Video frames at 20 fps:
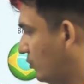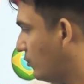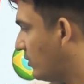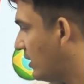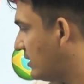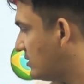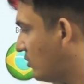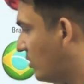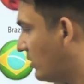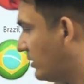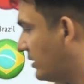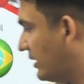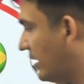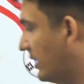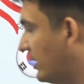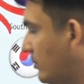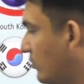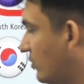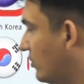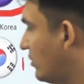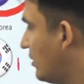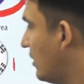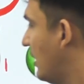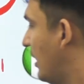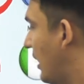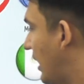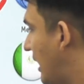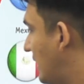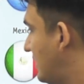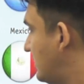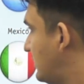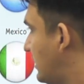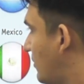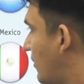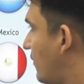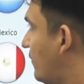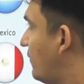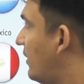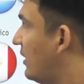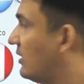UK is not there anymore, and some
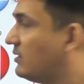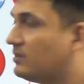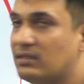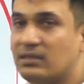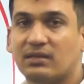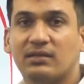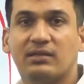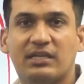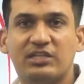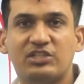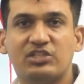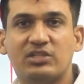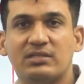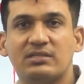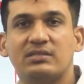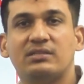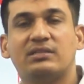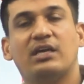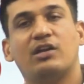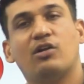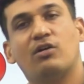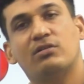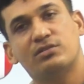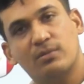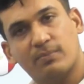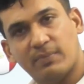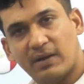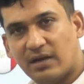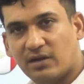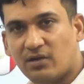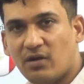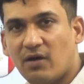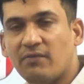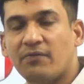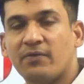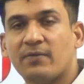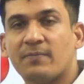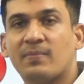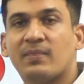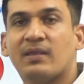of other nations, they're also part
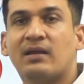of